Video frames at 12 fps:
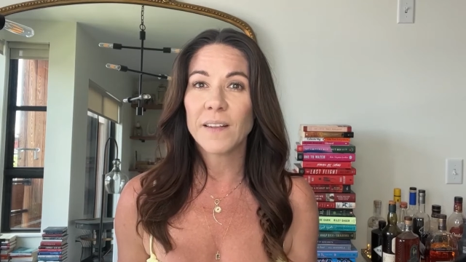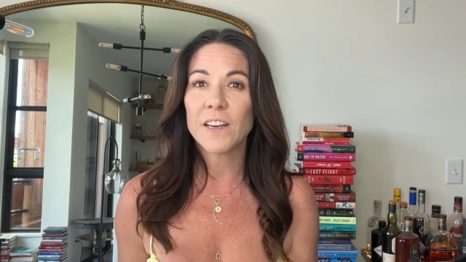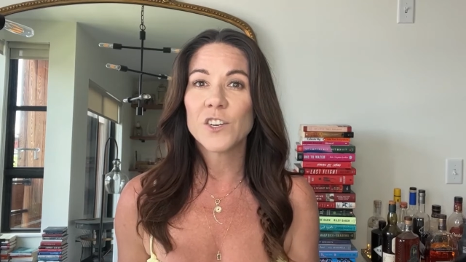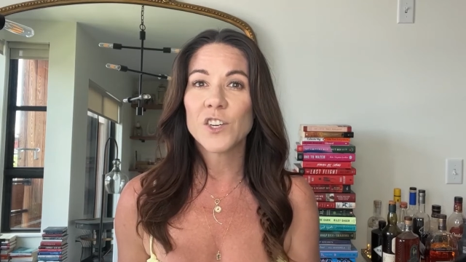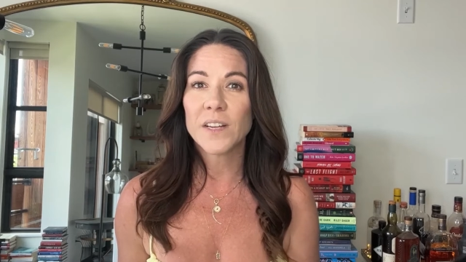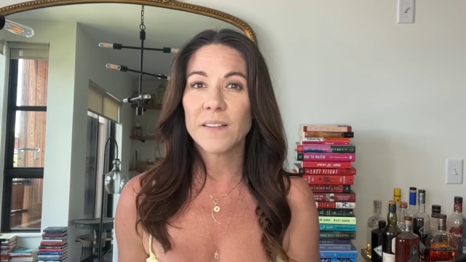
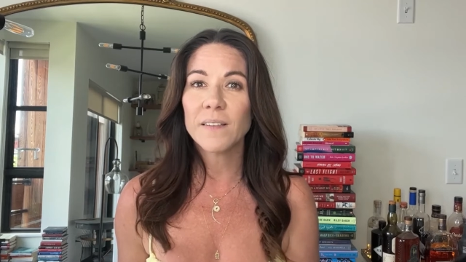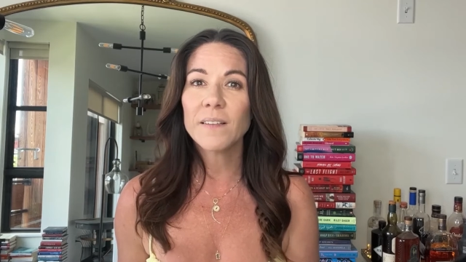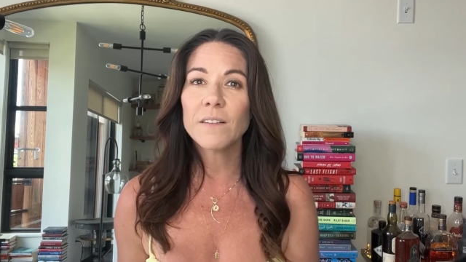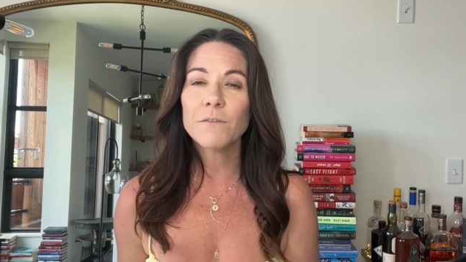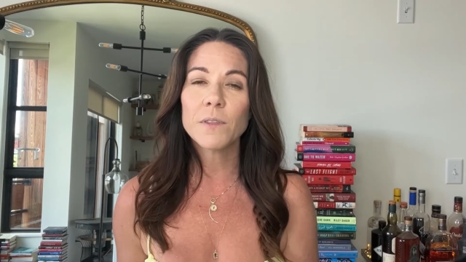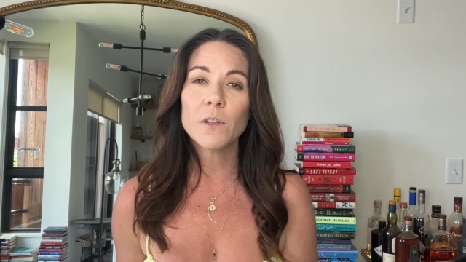and chances
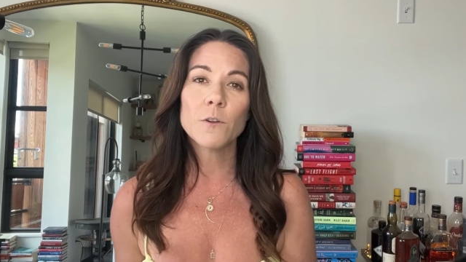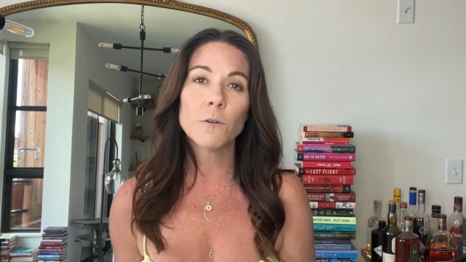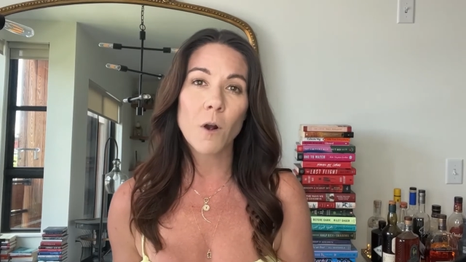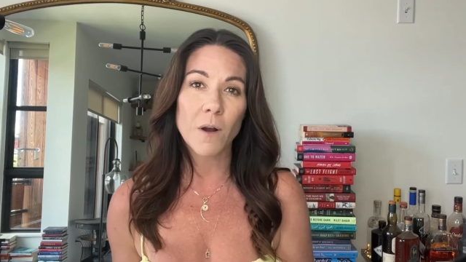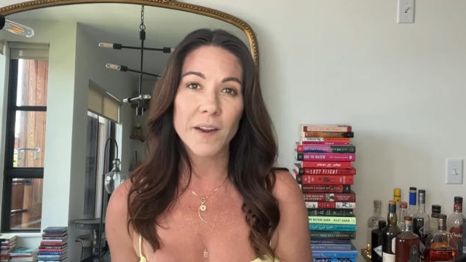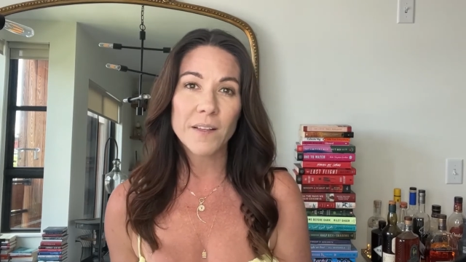of your
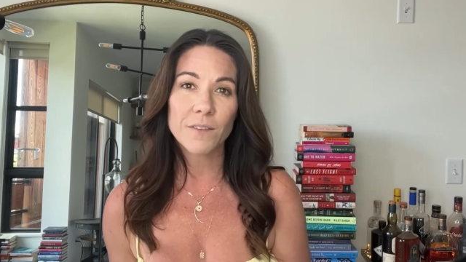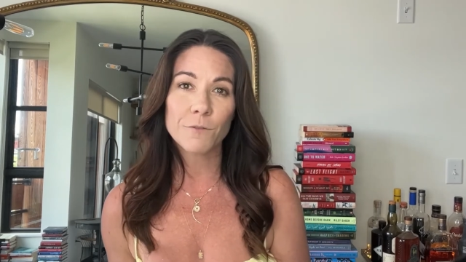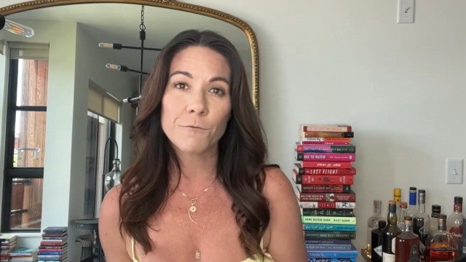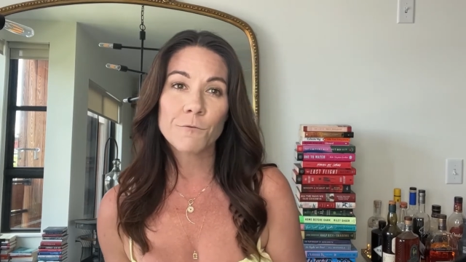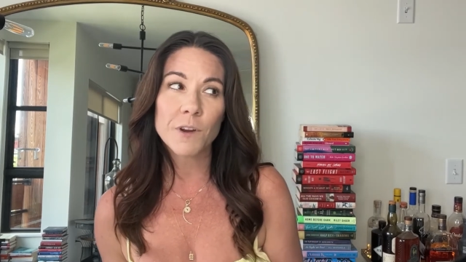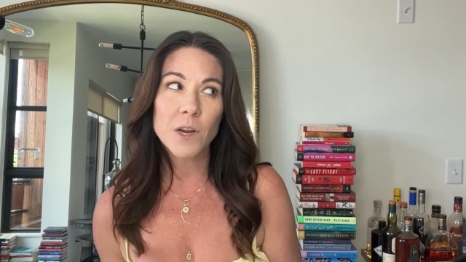audience
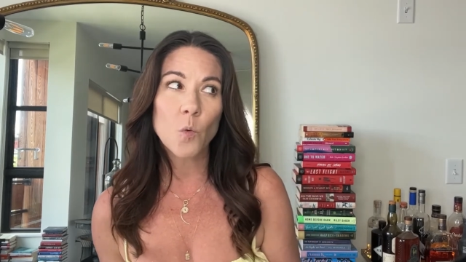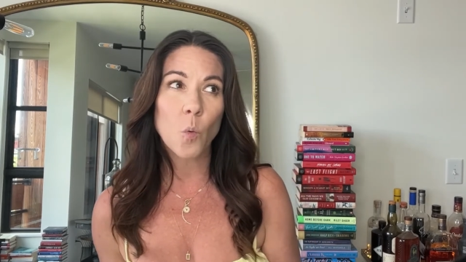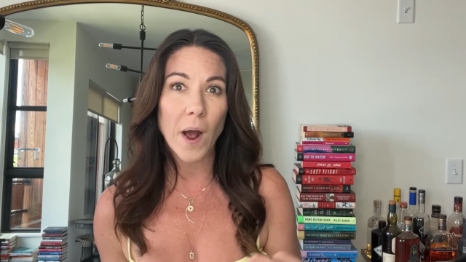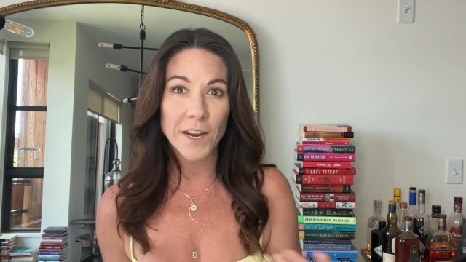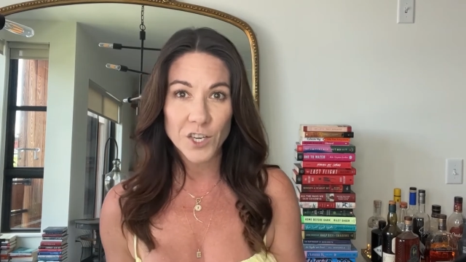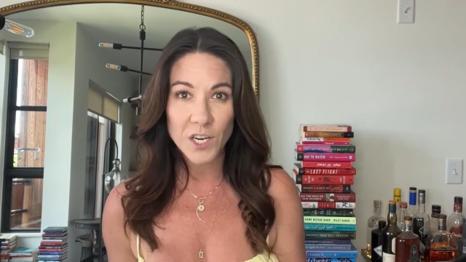
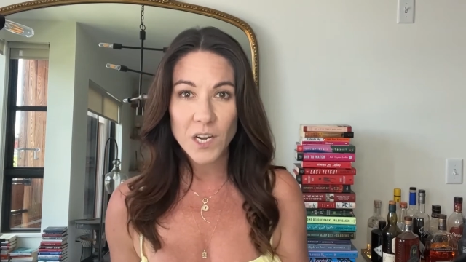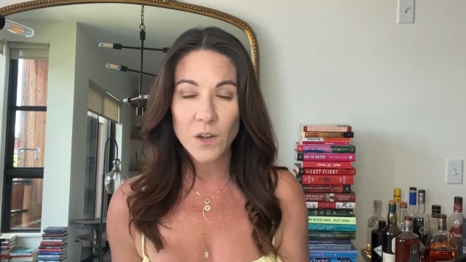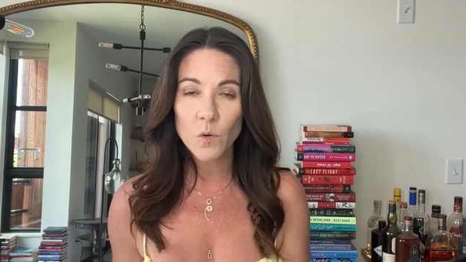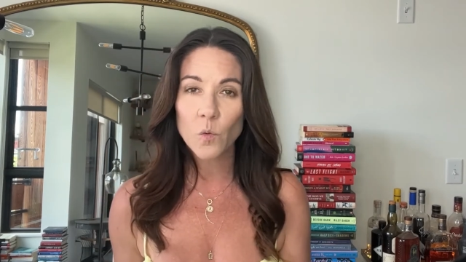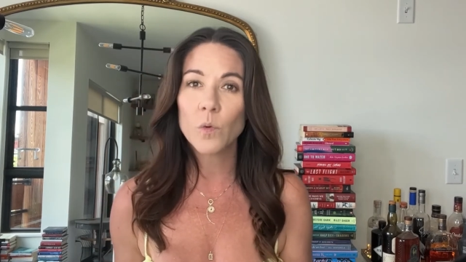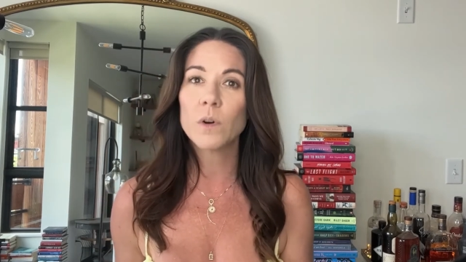re-watching
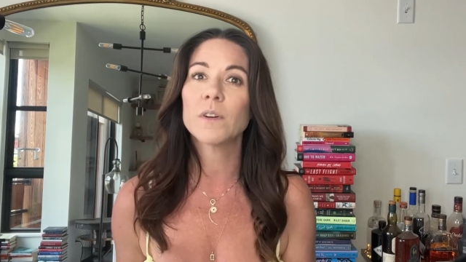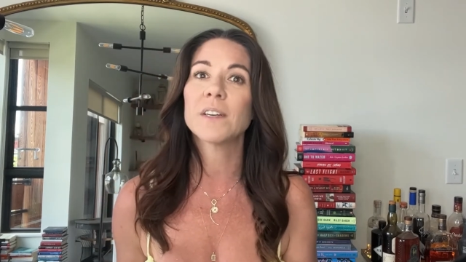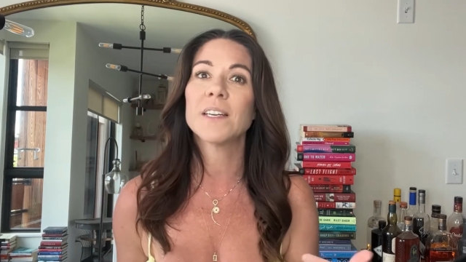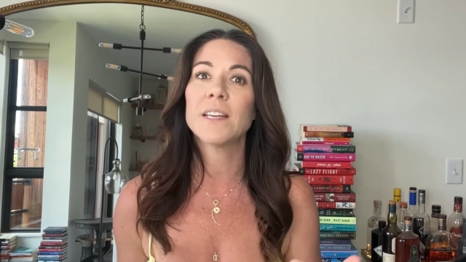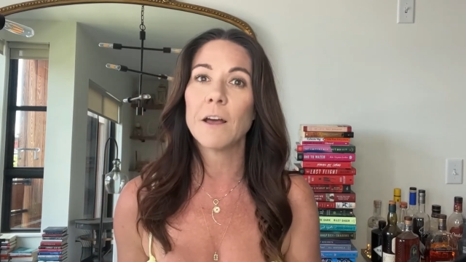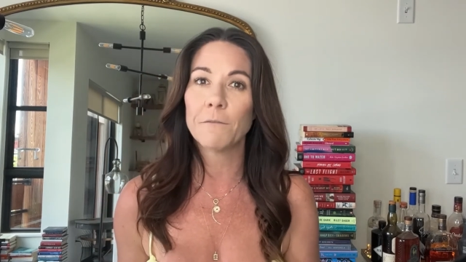will
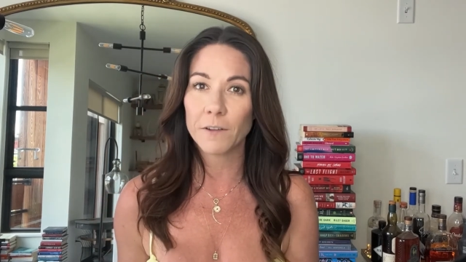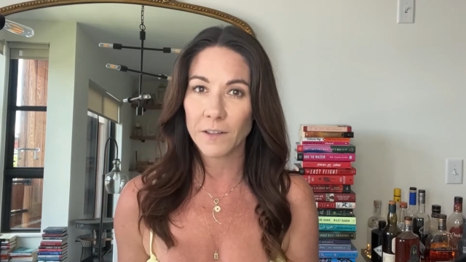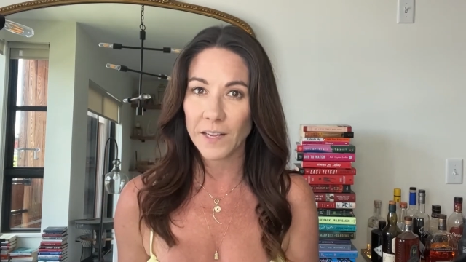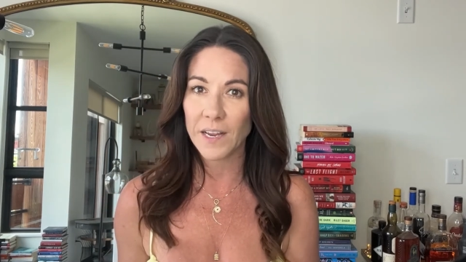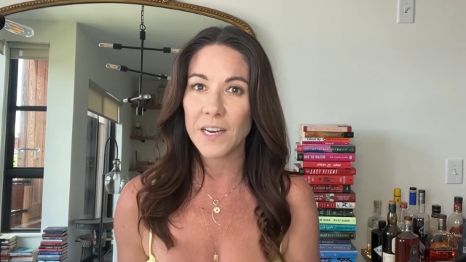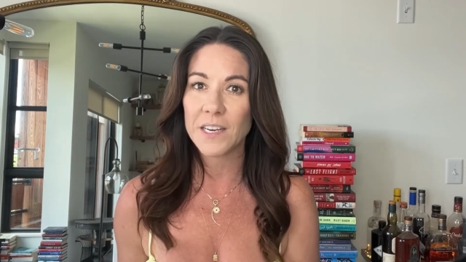
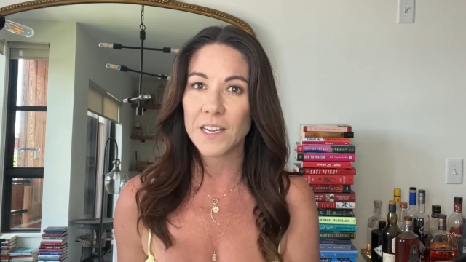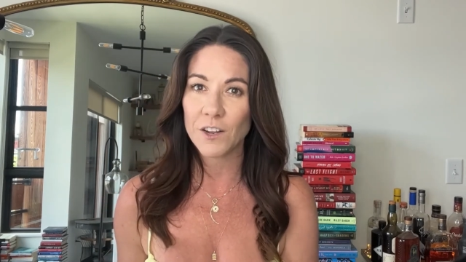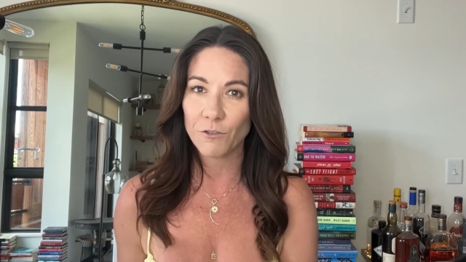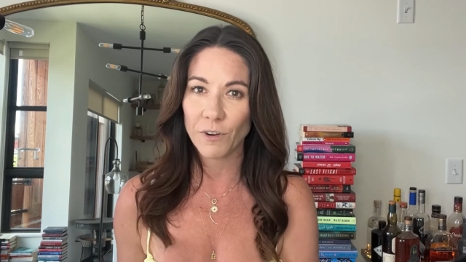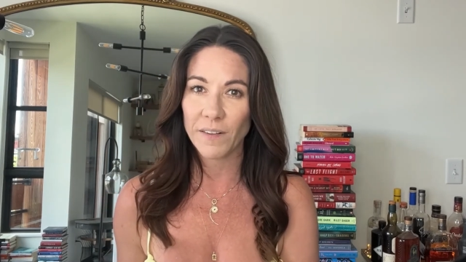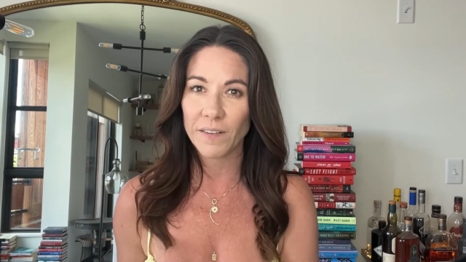definitely
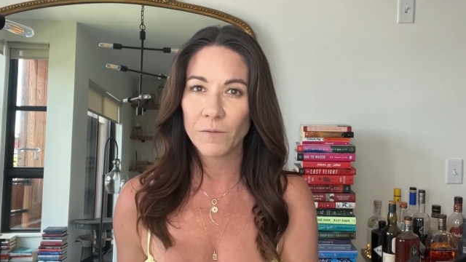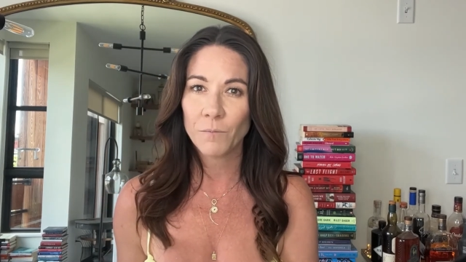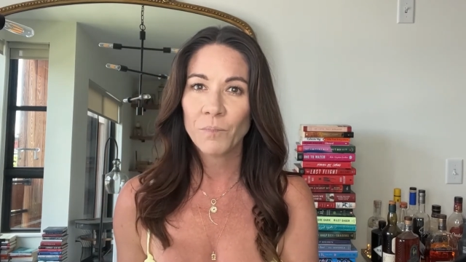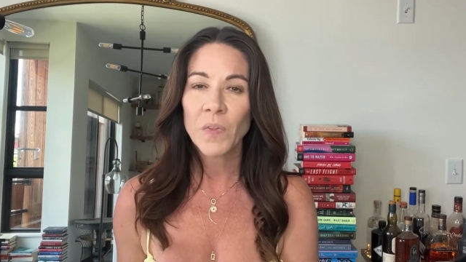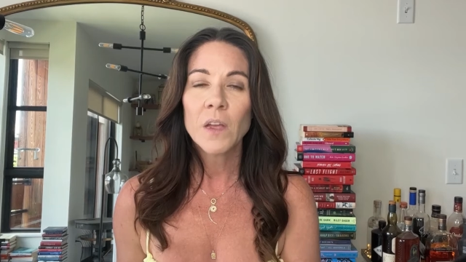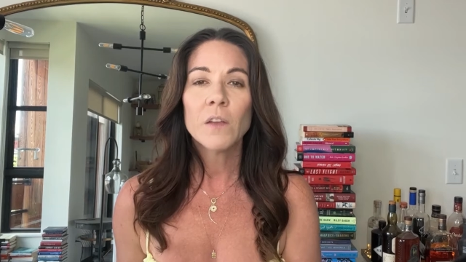decrease.
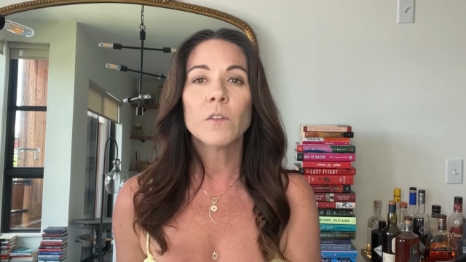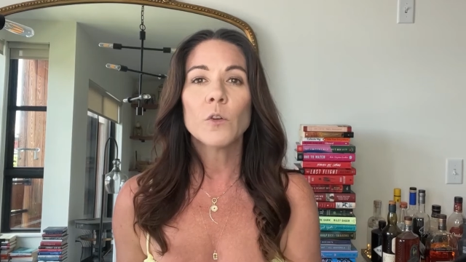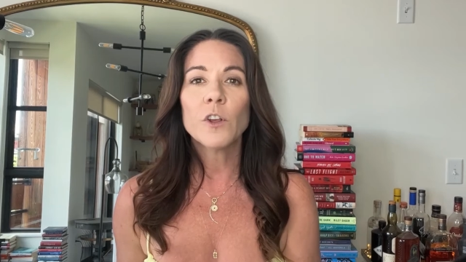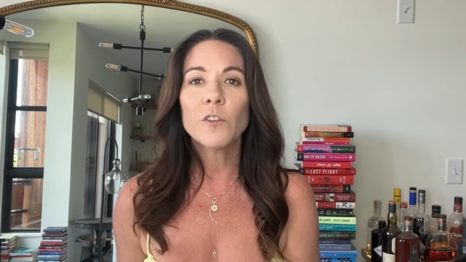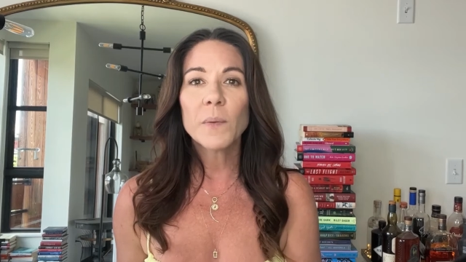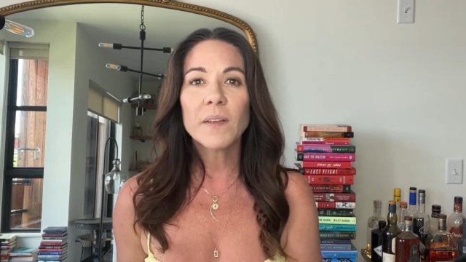So
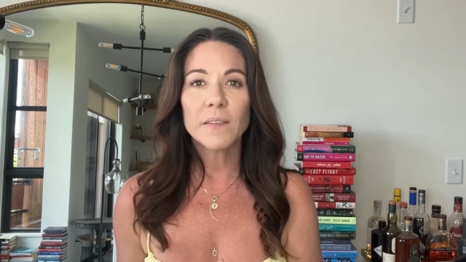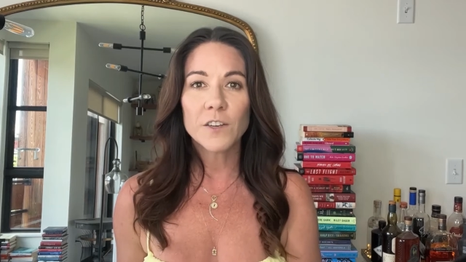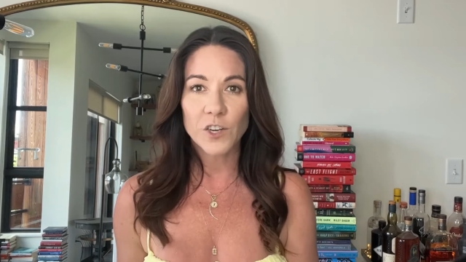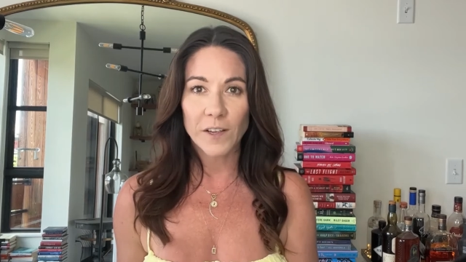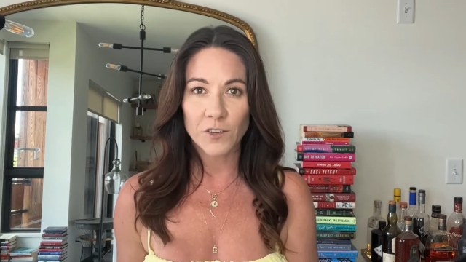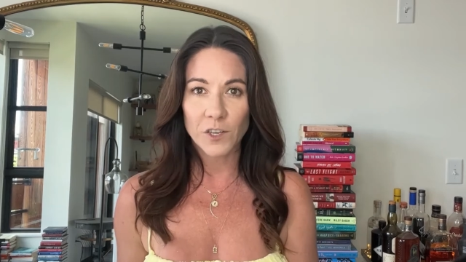here's my
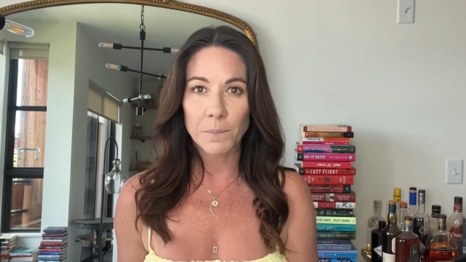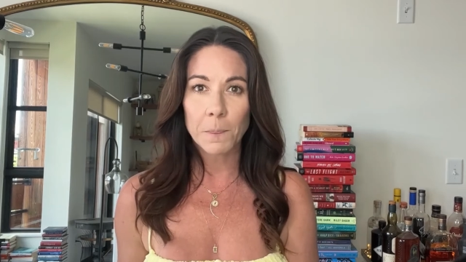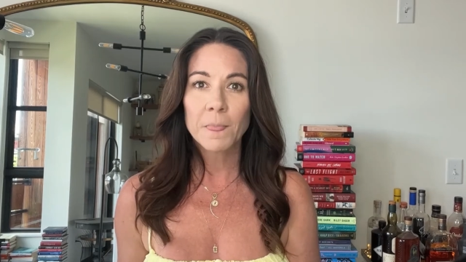suggestion.